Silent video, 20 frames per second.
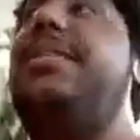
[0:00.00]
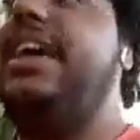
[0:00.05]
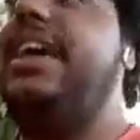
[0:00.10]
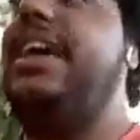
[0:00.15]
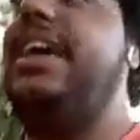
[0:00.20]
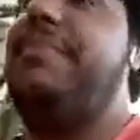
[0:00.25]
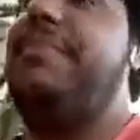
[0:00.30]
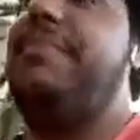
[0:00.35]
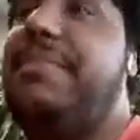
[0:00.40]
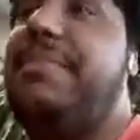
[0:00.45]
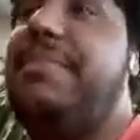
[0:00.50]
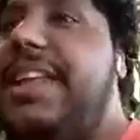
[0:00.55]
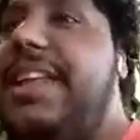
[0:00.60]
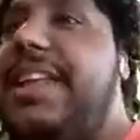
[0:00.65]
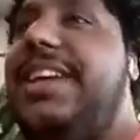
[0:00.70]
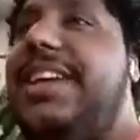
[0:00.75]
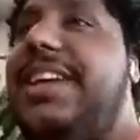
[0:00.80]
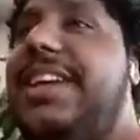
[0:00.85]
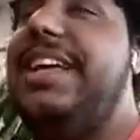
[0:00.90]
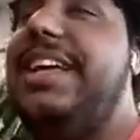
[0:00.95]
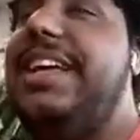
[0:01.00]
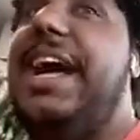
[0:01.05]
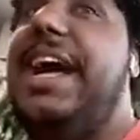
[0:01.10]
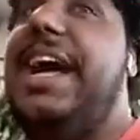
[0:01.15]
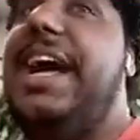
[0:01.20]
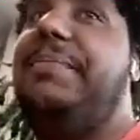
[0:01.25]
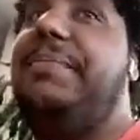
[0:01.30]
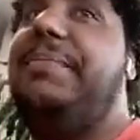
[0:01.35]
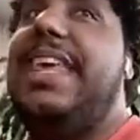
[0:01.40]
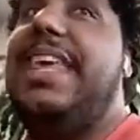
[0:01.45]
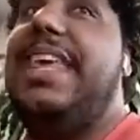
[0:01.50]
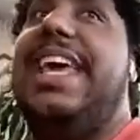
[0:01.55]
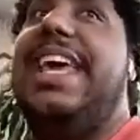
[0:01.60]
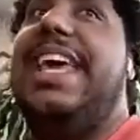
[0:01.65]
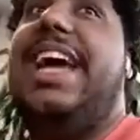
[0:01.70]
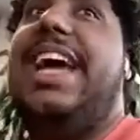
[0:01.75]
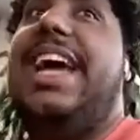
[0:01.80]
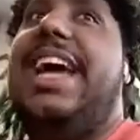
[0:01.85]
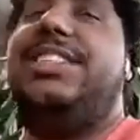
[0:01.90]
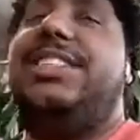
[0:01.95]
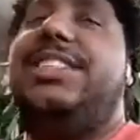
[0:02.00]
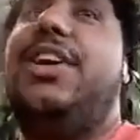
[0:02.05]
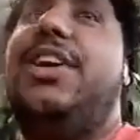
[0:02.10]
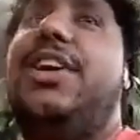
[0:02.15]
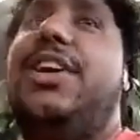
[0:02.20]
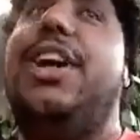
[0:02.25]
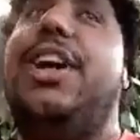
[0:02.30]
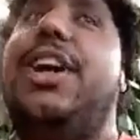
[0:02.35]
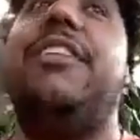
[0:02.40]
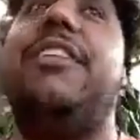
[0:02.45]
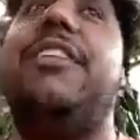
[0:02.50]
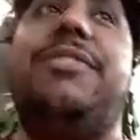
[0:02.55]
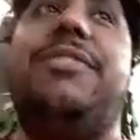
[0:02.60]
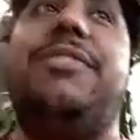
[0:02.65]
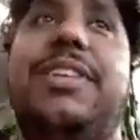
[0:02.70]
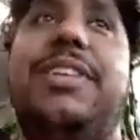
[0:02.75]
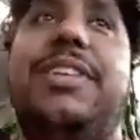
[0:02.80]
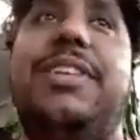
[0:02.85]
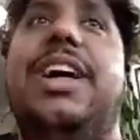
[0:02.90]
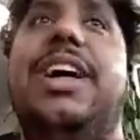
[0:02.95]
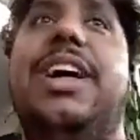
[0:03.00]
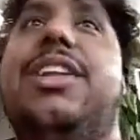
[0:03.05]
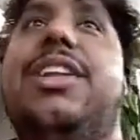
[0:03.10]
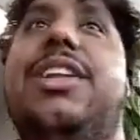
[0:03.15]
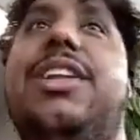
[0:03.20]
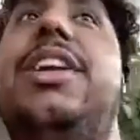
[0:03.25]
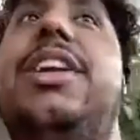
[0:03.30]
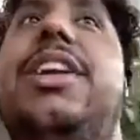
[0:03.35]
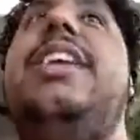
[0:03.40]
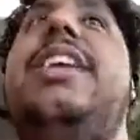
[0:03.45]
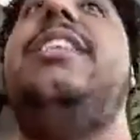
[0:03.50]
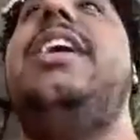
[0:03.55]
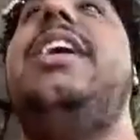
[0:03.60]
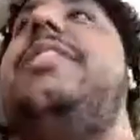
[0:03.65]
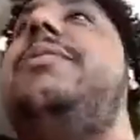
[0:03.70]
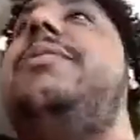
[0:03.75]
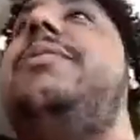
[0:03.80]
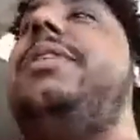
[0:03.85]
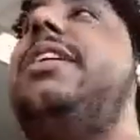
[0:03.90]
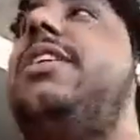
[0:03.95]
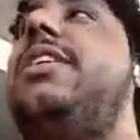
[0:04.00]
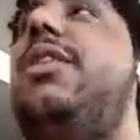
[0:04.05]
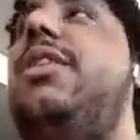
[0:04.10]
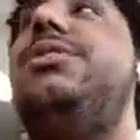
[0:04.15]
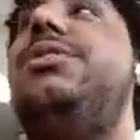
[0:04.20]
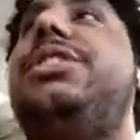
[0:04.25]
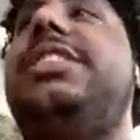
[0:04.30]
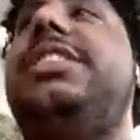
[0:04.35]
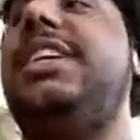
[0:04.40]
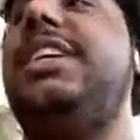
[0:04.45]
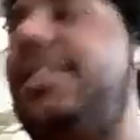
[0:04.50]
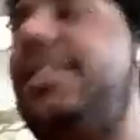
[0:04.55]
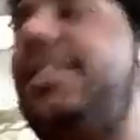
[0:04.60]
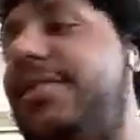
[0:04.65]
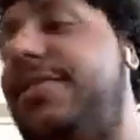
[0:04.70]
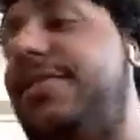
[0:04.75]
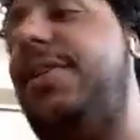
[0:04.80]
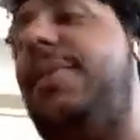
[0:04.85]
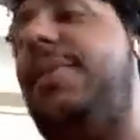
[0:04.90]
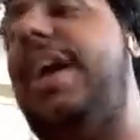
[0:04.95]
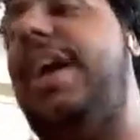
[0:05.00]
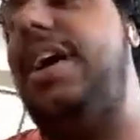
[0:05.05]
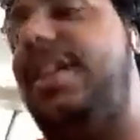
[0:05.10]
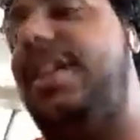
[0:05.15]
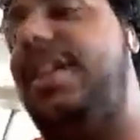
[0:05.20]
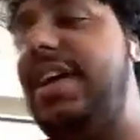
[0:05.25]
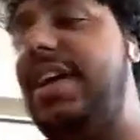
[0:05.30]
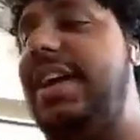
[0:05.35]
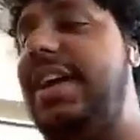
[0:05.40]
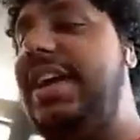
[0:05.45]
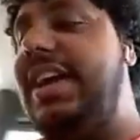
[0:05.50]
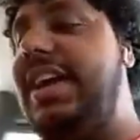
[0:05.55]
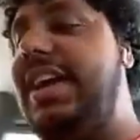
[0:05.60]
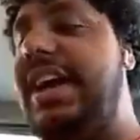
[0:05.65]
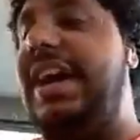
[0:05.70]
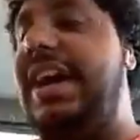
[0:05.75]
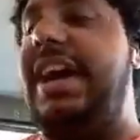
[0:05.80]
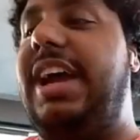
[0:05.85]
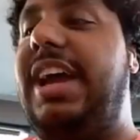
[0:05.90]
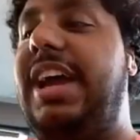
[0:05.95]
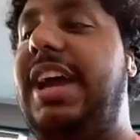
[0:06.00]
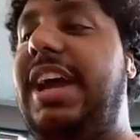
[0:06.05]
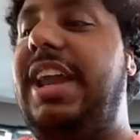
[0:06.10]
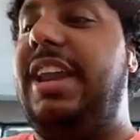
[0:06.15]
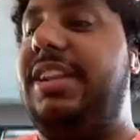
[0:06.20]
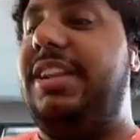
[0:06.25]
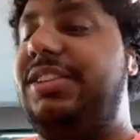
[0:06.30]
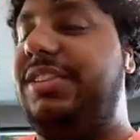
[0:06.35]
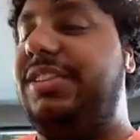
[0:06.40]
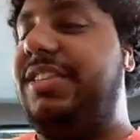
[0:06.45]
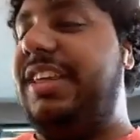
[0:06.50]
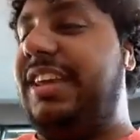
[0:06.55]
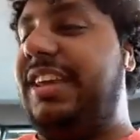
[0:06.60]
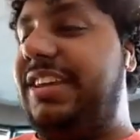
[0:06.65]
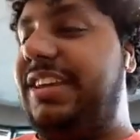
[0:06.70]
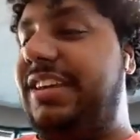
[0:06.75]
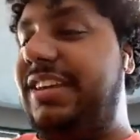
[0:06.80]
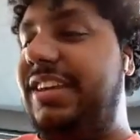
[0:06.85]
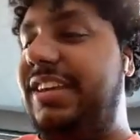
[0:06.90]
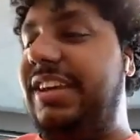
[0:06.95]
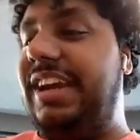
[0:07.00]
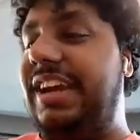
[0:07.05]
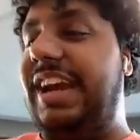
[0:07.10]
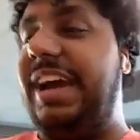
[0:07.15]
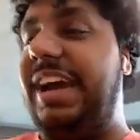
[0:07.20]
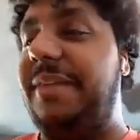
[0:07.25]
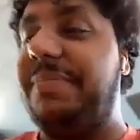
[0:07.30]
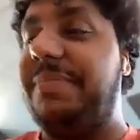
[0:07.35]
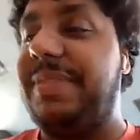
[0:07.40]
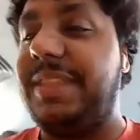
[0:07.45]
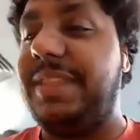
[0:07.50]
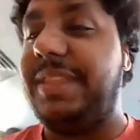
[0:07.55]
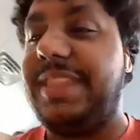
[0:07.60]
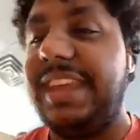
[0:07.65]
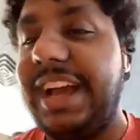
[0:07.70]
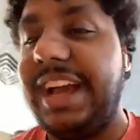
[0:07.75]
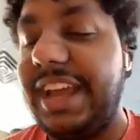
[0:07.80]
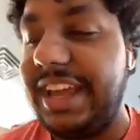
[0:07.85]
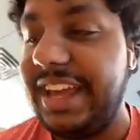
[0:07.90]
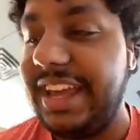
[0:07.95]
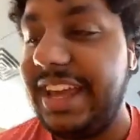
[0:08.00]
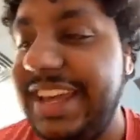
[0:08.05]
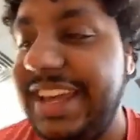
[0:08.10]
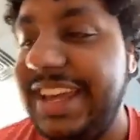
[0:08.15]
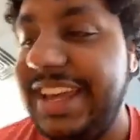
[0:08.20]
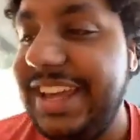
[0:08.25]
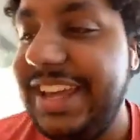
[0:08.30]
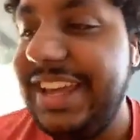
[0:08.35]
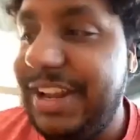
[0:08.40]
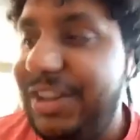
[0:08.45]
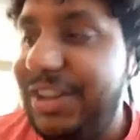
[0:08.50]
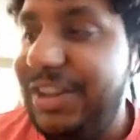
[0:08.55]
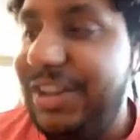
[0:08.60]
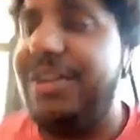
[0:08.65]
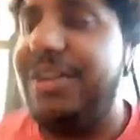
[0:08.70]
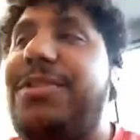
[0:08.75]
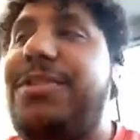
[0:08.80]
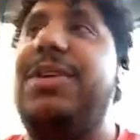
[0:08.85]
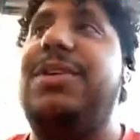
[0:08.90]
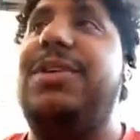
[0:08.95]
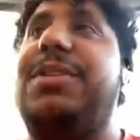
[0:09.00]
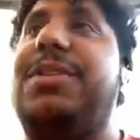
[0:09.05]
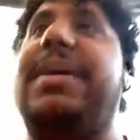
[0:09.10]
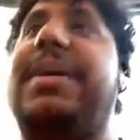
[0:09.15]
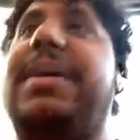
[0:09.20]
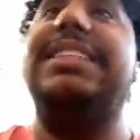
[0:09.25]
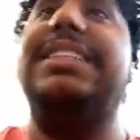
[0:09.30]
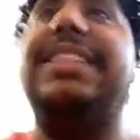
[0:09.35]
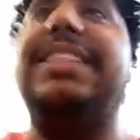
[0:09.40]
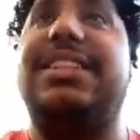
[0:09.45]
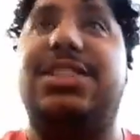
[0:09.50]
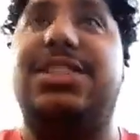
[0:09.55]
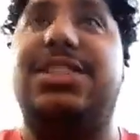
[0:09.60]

I can make money. Um, I started off uh, learning. I think we did coaching together for a while, uh, and I just think um, the thing I learned from you, the biggest thing is just